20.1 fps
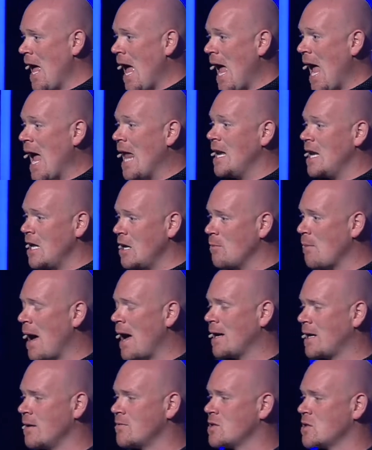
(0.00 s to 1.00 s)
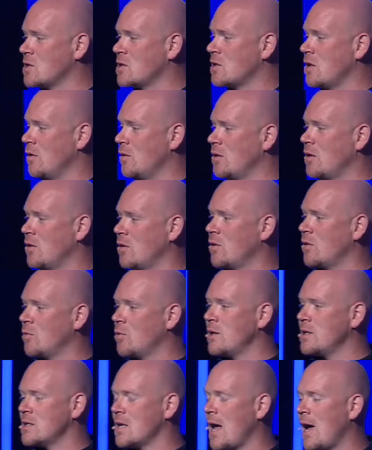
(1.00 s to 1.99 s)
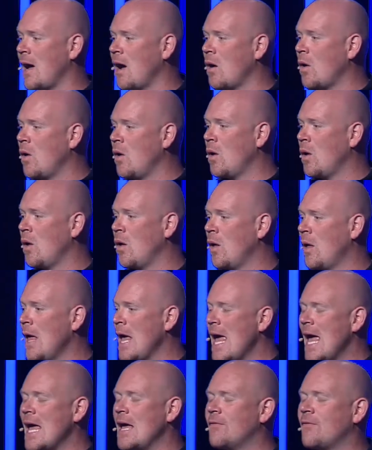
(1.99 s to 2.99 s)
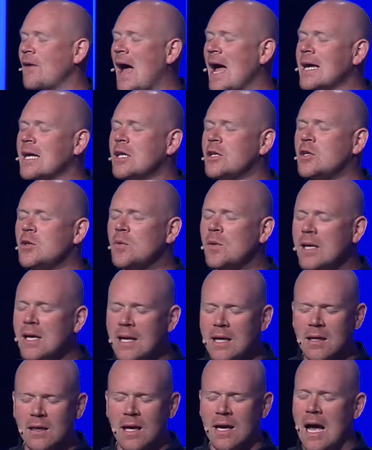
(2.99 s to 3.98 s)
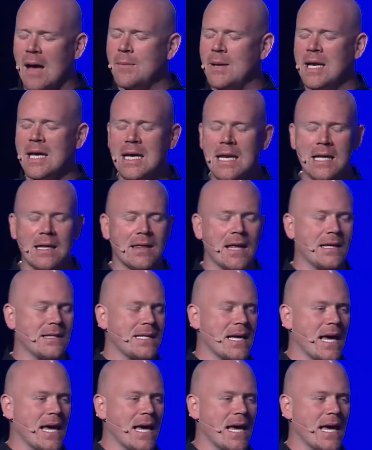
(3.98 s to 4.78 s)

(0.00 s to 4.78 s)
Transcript: And Nehemiah gives us the, the, the reason how. If I could do anything, I mean anything, to